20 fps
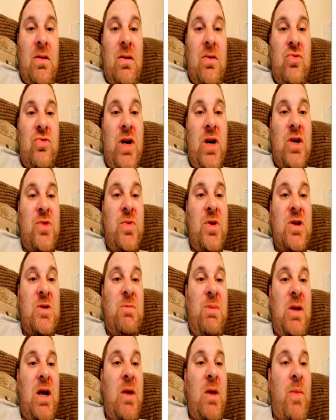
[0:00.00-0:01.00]
Try to
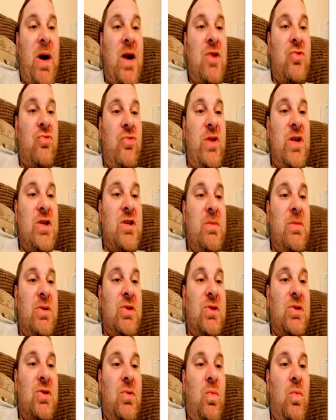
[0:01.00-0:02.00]
explain why it's reasonable
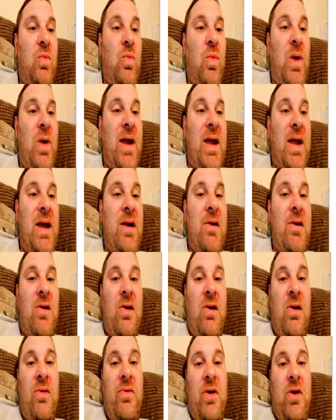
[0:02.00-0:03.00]
to weigh in
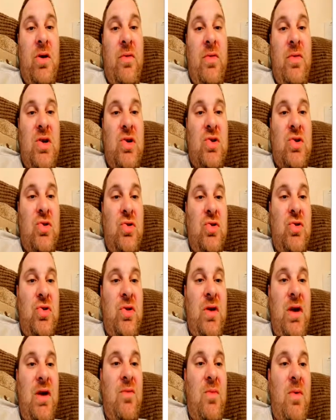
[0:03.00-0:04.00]
on the current discussion
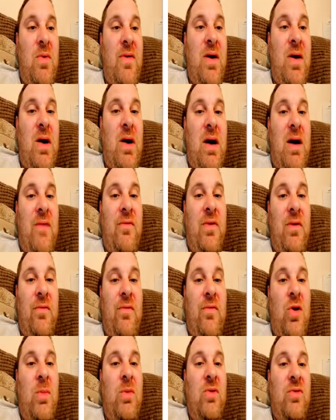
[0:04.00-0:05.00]
even without having
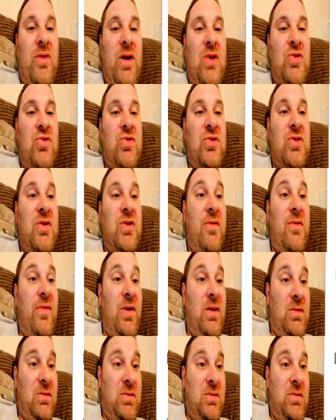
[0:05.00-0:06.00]
formal credentials in the
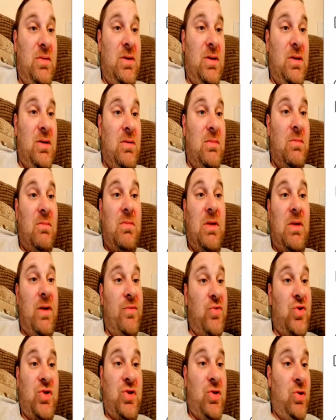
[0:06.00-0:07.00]
field. Well, I've
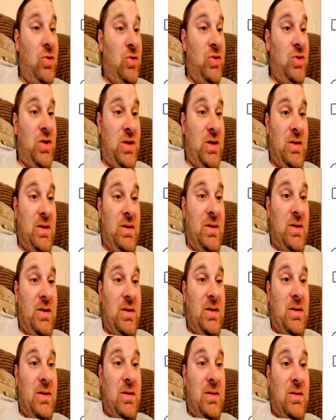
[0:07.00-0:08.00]
just told you.
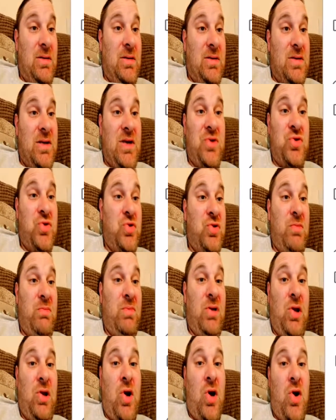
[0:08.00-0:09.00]
Science doesn't
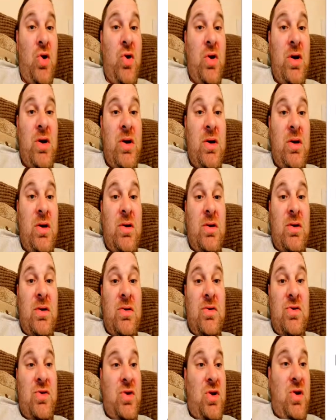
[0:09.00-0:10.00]
belong
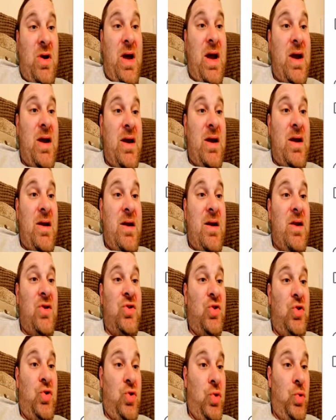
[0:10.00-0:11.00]
to any
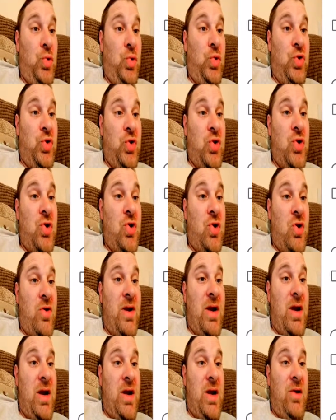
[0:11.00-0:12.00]
institution or
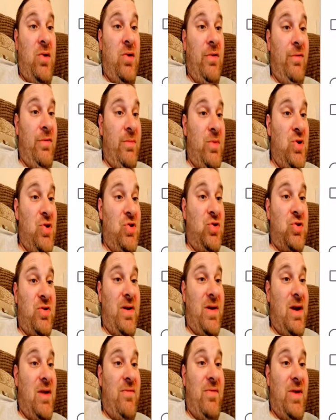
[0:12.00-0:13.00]
any government or
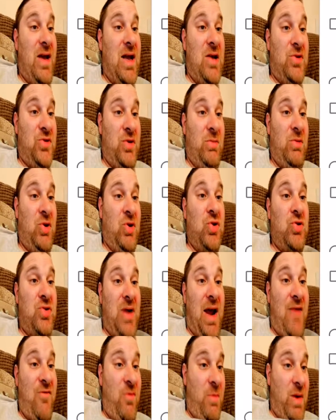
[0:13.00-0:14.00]
anything else. It belongs to
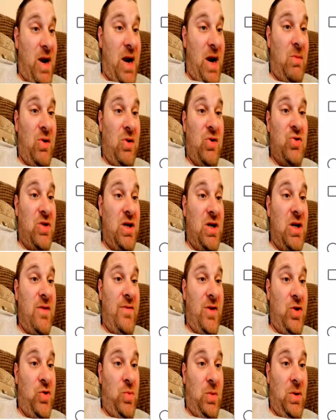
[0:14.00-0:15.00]
everybody. It belongs to the
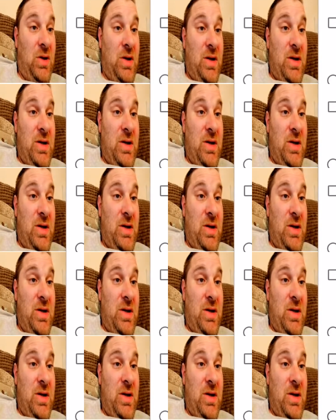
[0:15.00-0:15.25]
individual.